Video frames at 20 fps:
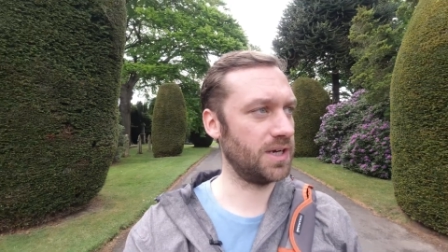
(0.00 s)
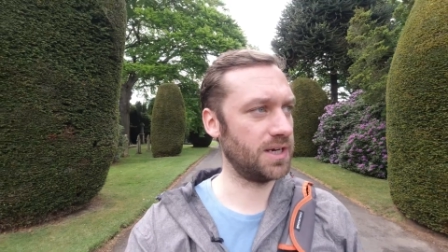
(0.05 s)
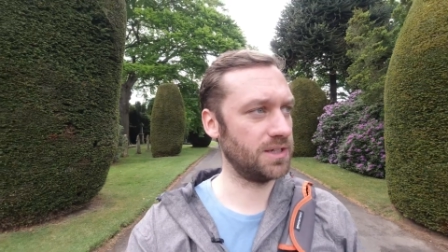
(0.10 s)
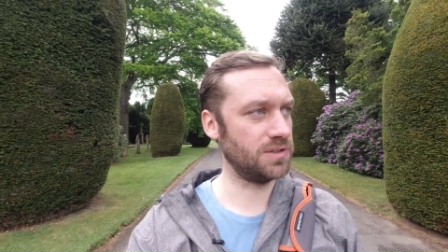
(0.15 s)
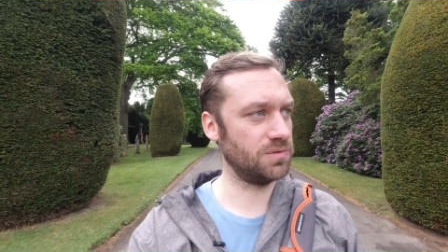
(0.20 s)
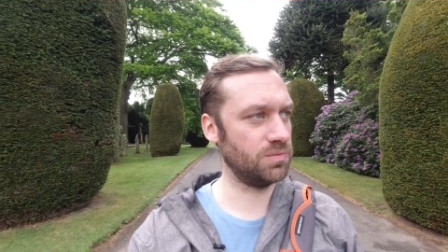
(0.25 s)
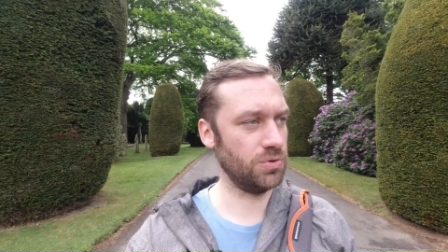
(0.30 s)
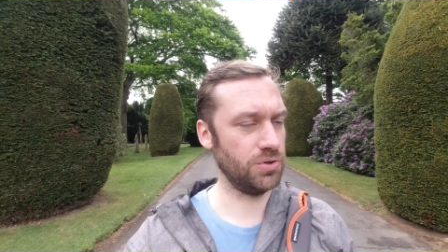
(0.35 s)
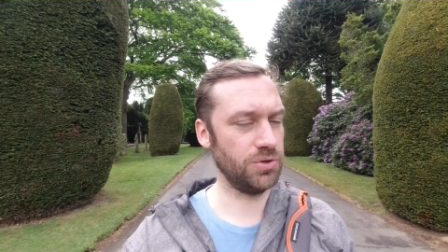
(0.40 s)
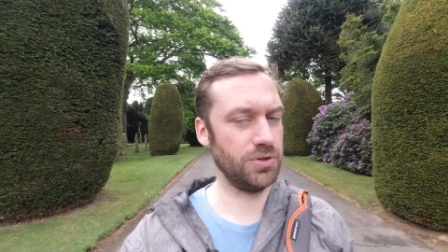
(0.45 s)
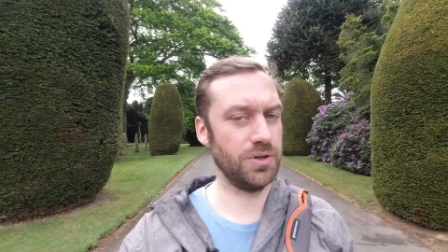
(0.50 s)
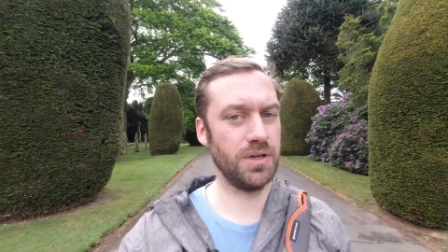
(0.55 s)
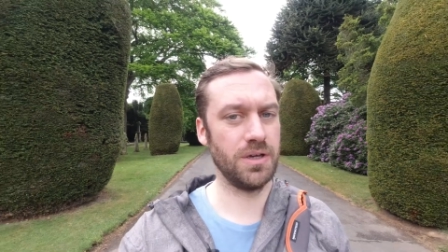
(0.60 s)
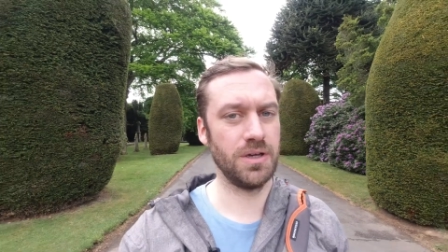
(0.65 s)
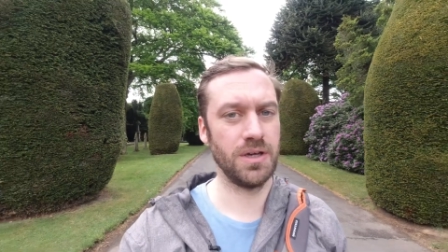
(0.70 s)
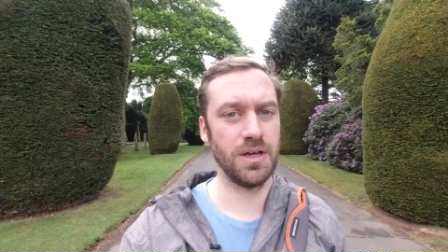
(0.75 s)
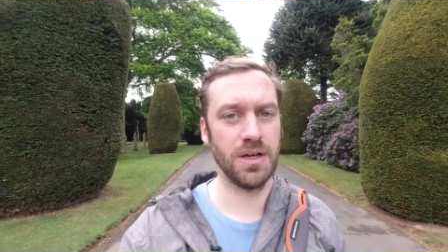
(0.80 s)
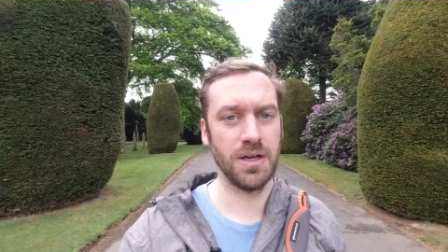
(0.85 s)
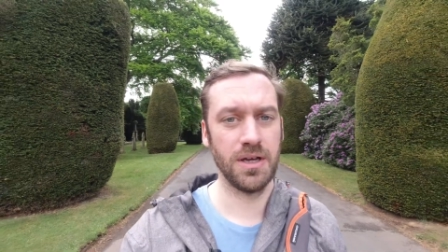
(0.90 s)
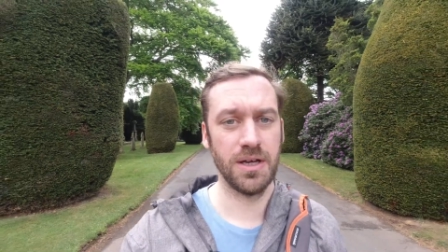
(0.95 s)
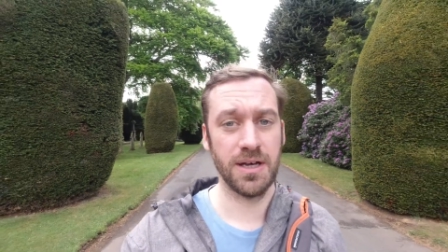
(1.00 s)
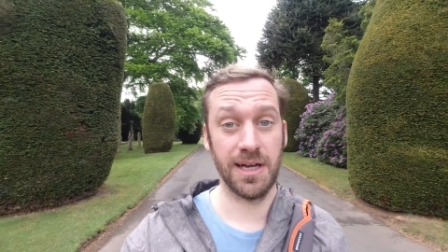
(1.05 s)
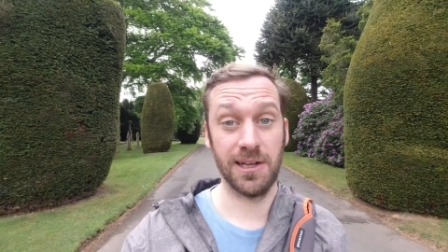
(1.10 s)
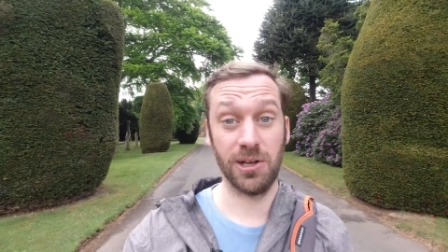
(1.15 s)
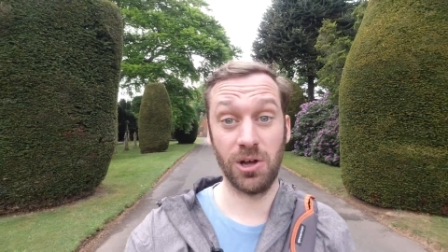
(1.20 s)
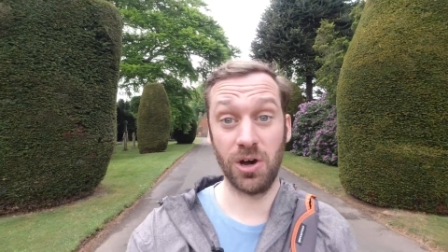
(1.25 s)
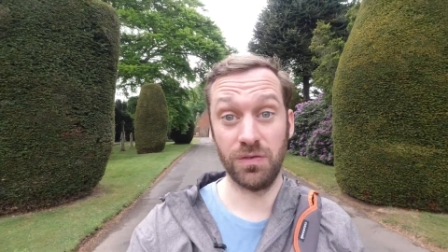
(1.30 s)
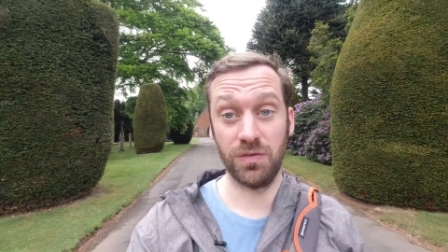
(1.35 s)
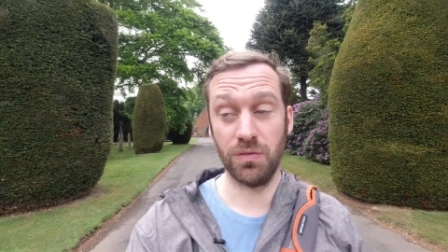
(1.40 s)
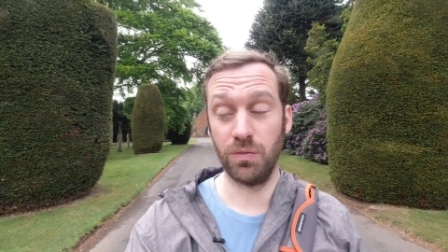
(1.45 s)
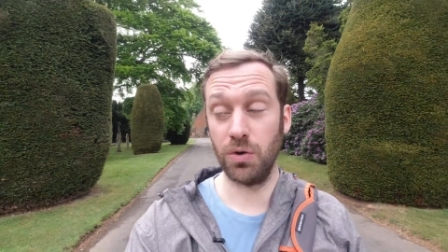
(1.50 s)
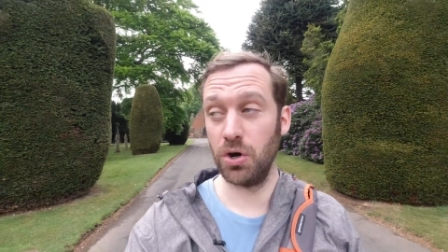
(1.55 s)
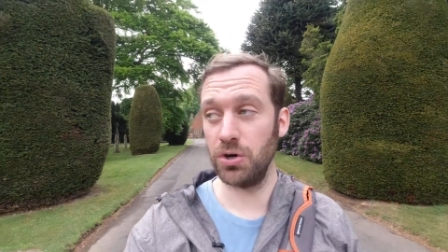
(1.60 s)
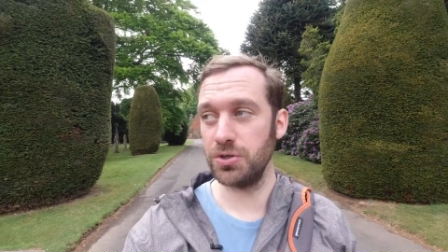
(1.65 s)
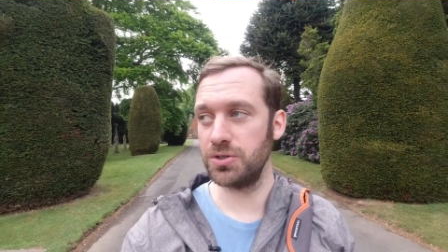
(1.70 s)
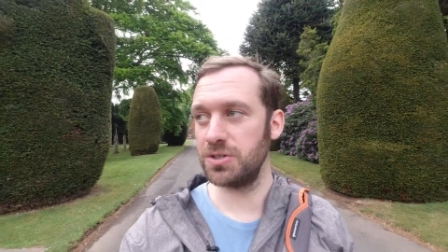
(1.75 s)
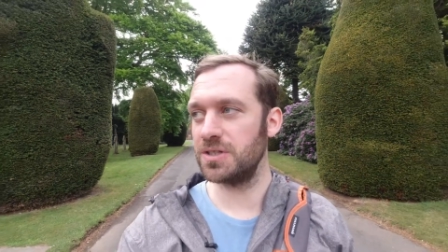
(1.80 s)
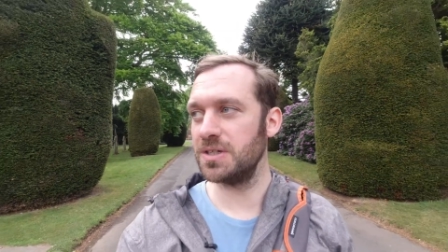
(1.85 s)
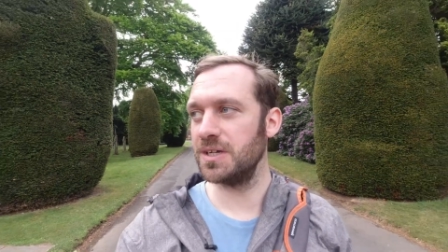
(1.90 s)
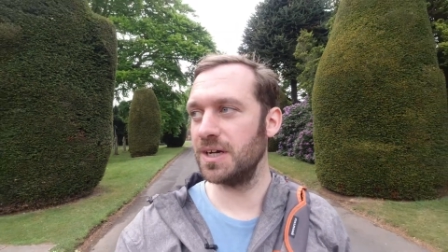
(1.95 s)
has won a lot of
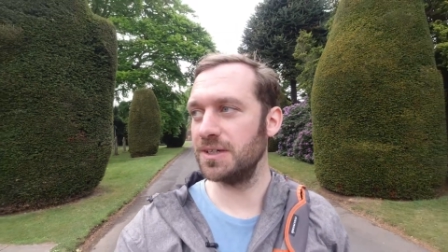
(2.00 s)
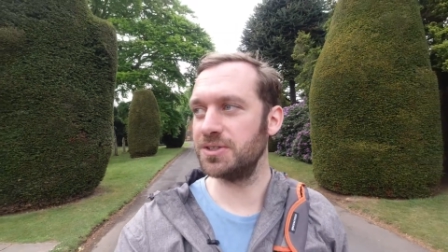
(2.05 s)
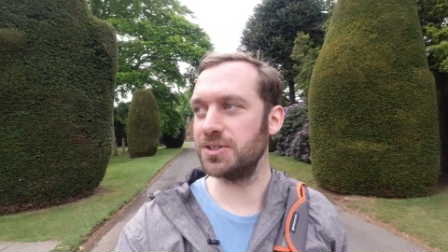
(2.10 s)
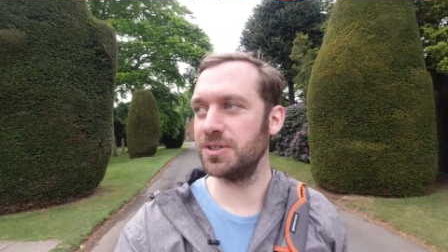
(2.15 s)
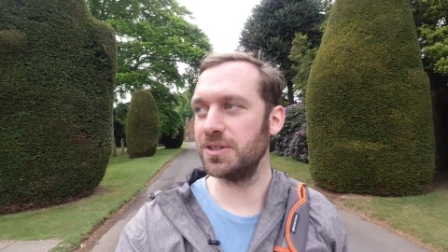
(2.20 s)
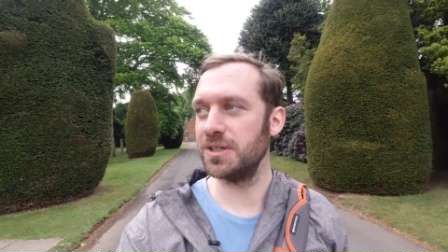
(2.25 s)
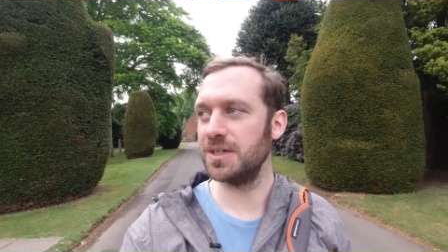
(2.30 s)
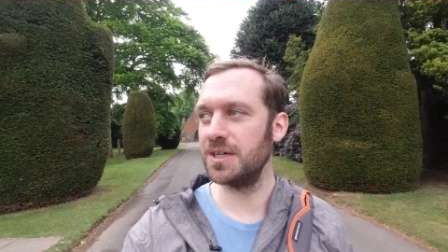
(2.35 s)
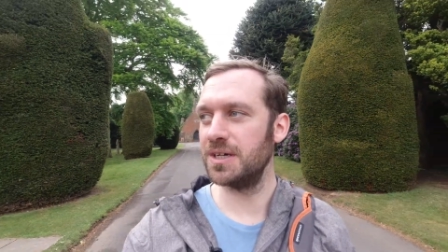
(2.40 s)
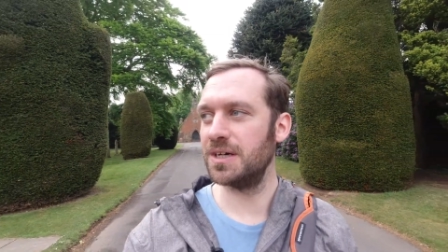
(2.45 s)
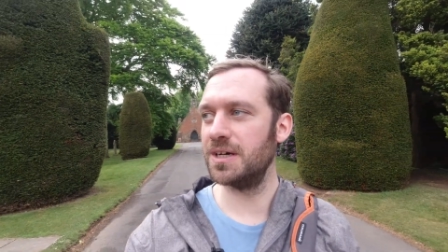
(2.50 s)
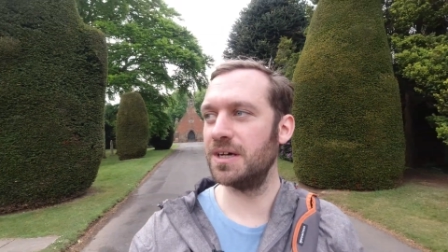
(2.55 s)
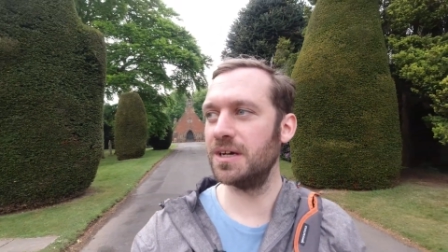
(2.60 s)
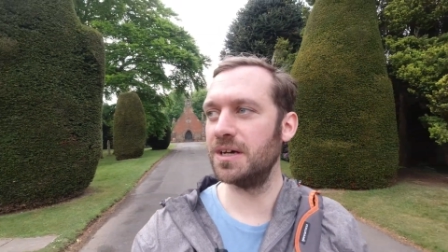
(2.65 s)
awards actually,